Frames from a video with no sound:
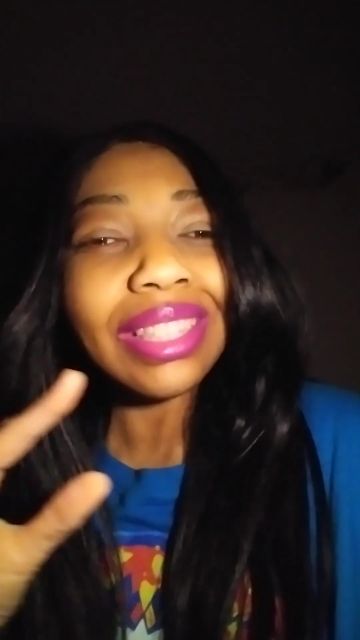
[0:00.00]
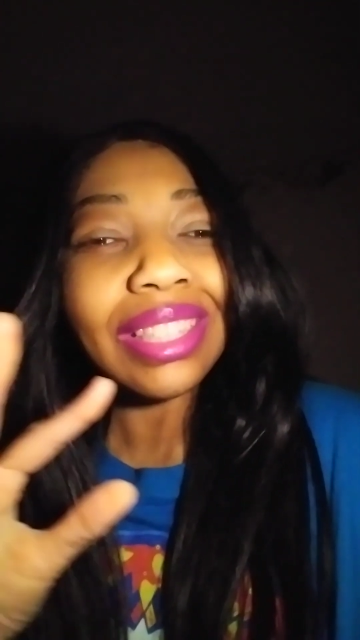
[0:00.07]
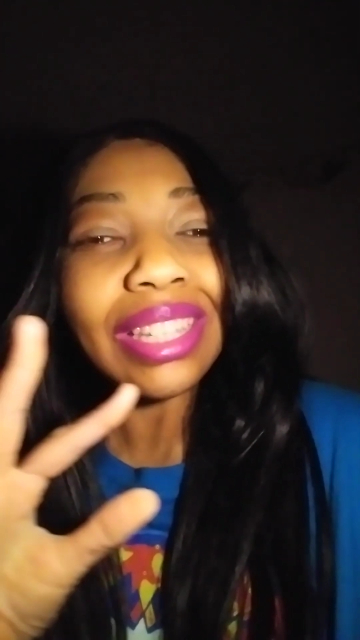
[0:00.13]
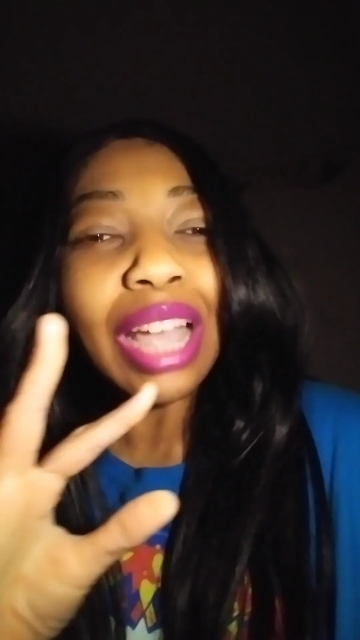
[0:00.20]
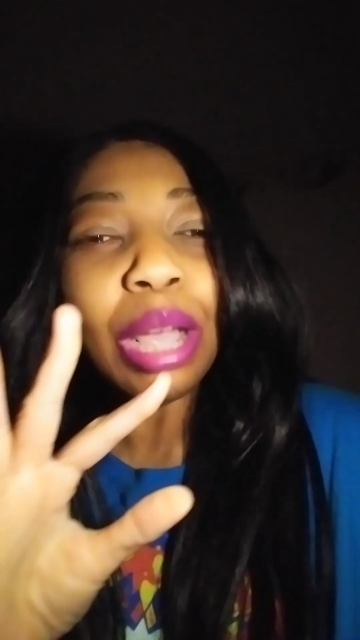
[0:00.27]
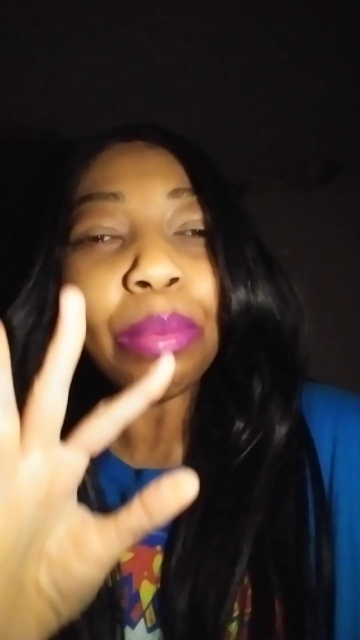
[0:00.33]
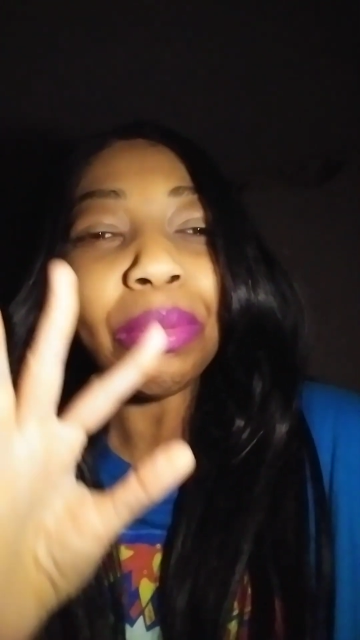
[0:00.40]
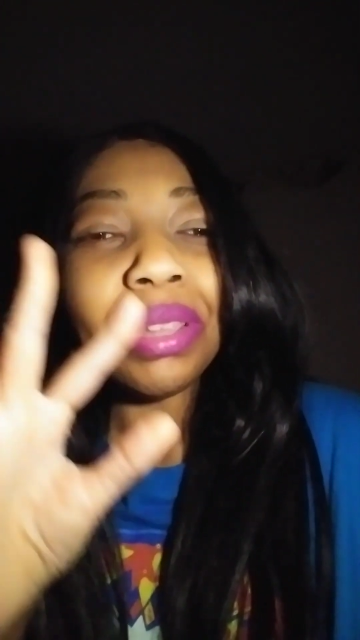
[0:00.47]

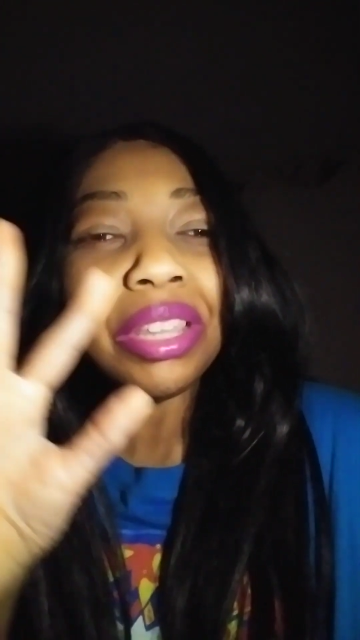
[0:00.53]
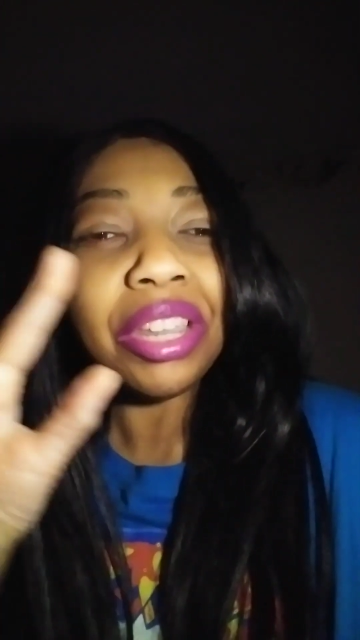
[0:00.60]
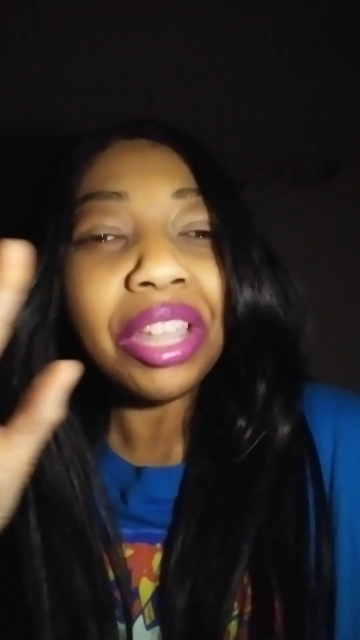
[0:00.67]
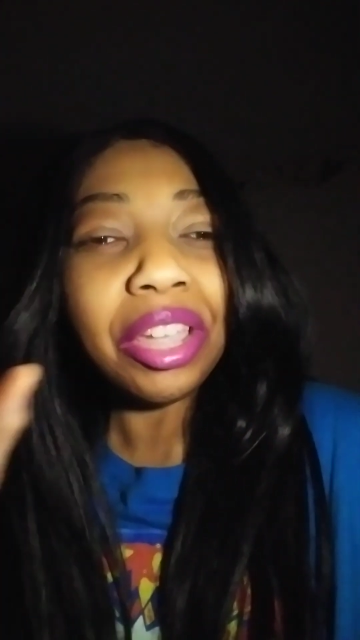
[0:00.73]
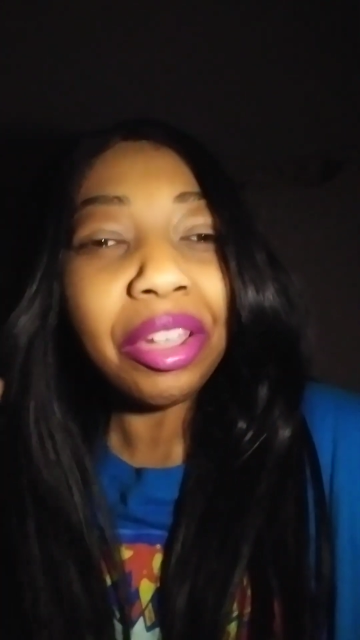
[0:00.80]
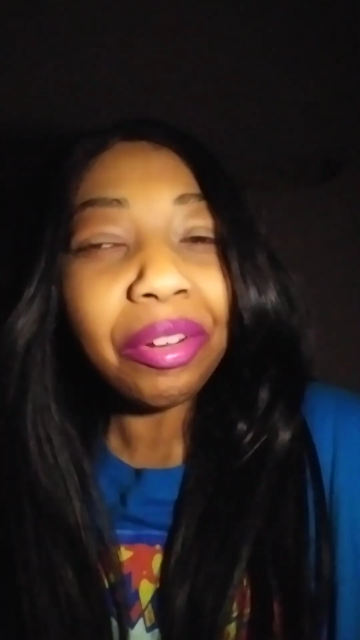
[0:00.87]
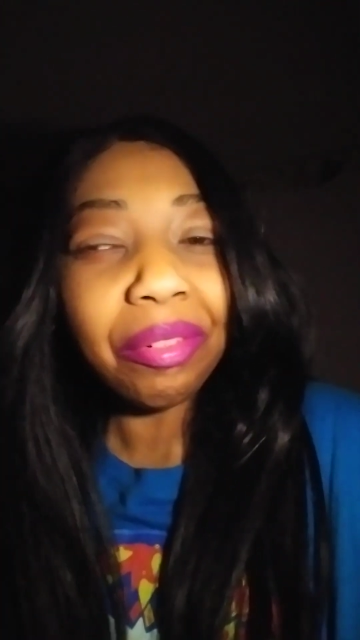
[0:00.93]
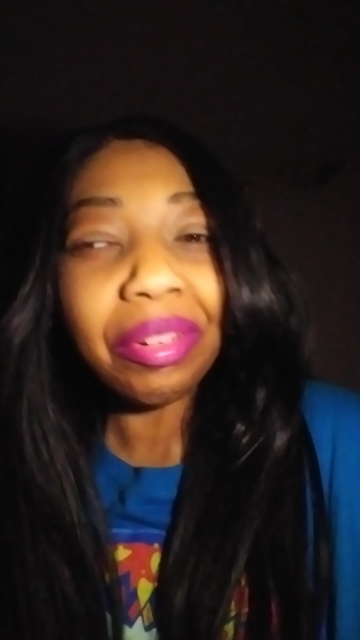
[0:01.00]

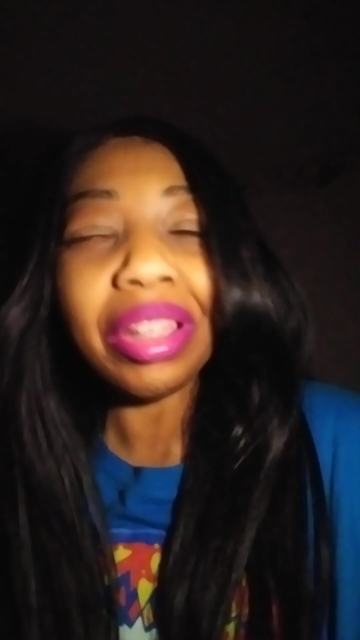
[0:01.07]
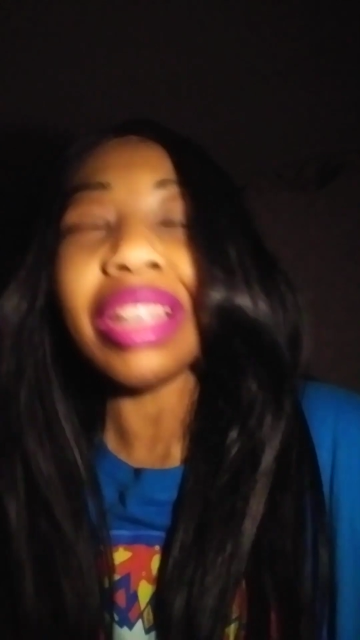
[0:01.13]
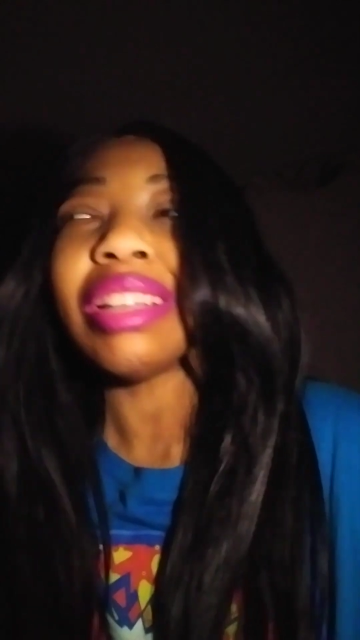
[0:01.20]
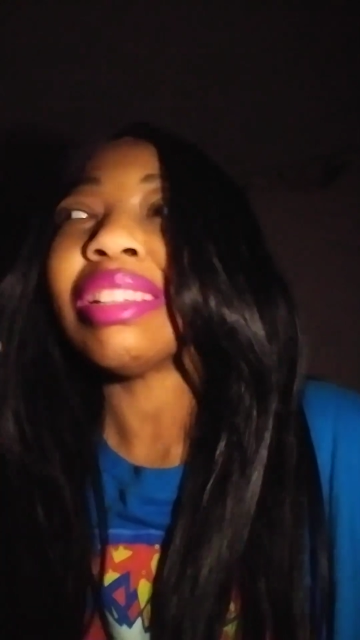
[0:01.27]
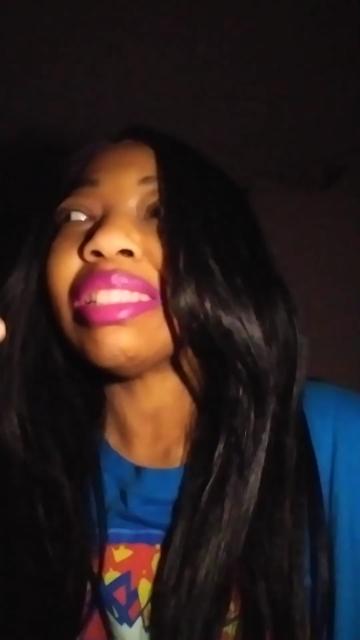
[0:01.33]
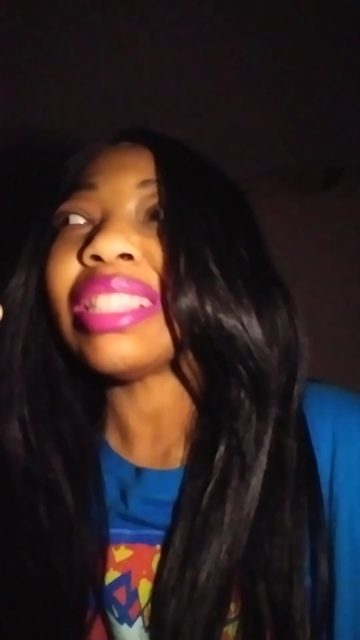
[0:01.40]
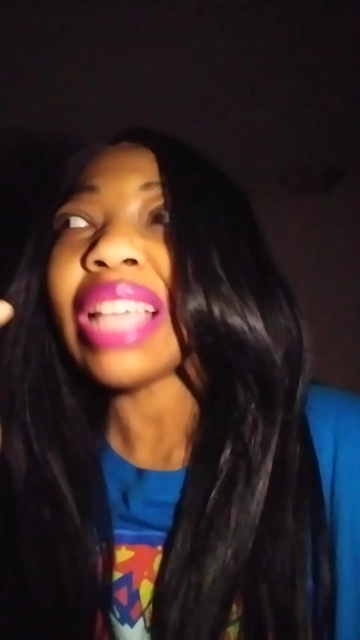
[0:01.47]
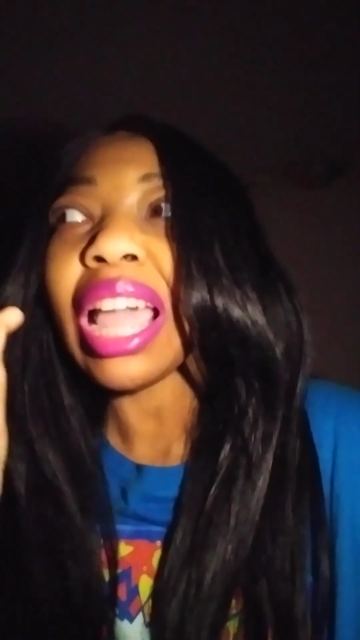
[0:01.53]

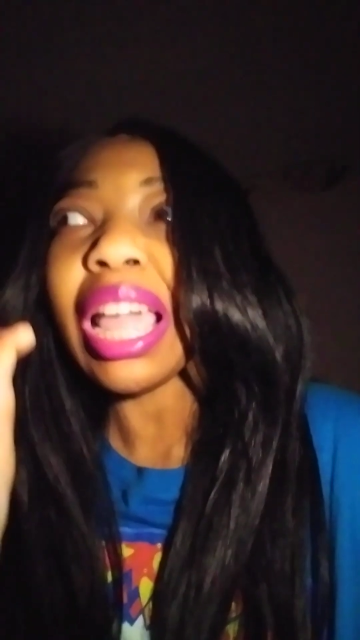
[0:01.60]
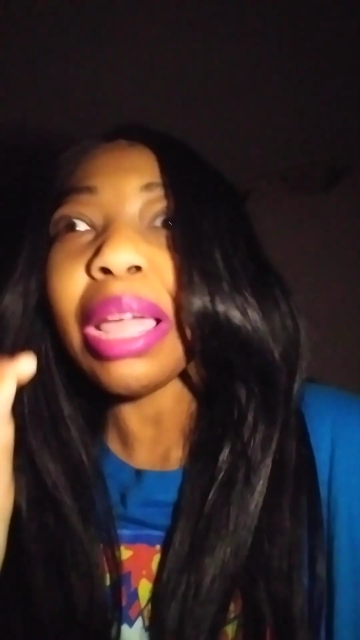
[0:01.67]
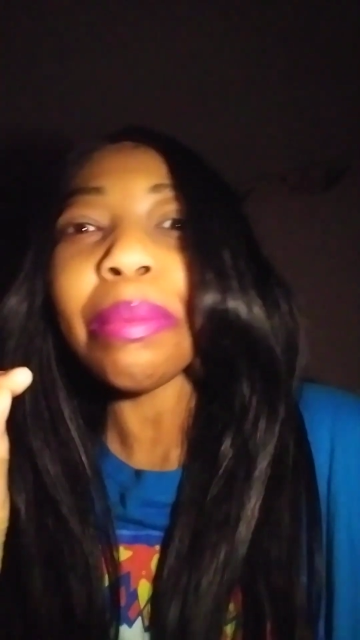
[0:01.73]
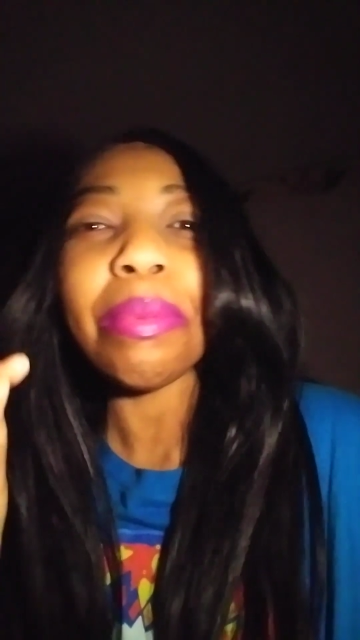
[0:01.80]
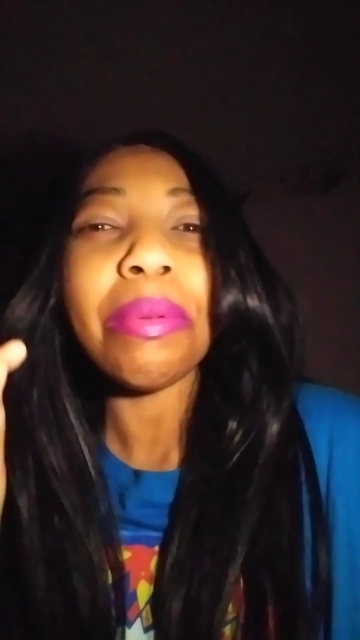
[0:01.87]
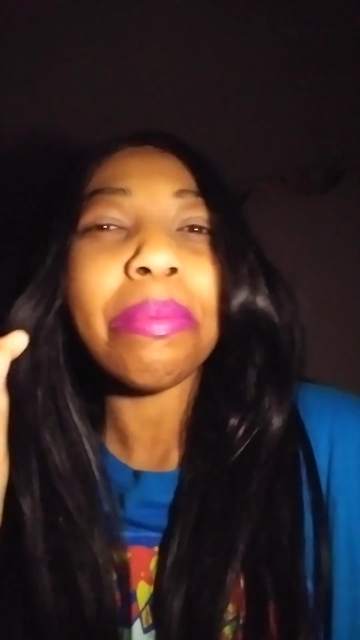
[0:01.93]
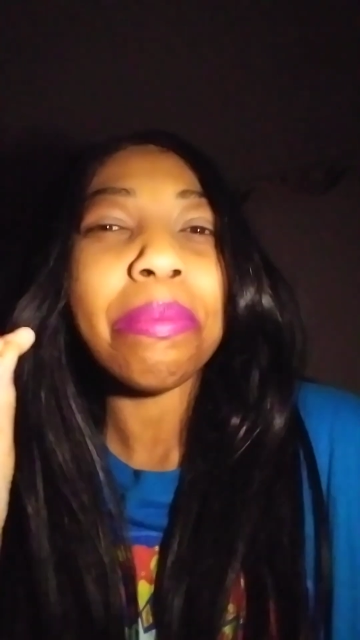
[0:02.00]
domineering type